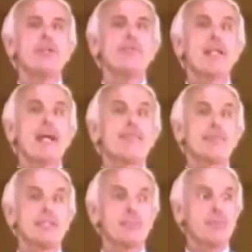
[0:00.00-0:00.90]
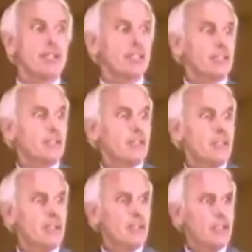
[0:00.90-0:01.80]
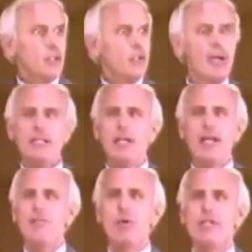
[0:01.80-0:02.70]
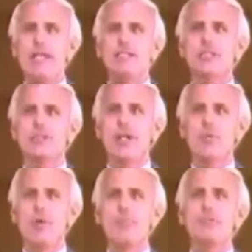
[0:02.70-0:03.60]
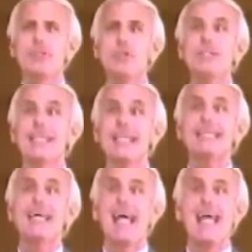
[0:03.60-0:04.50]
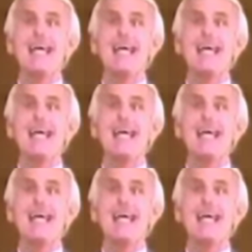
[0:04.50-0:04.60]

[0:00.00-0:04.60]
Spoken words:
you never lack for inspiration. You might not have all the answers right away, but you can get the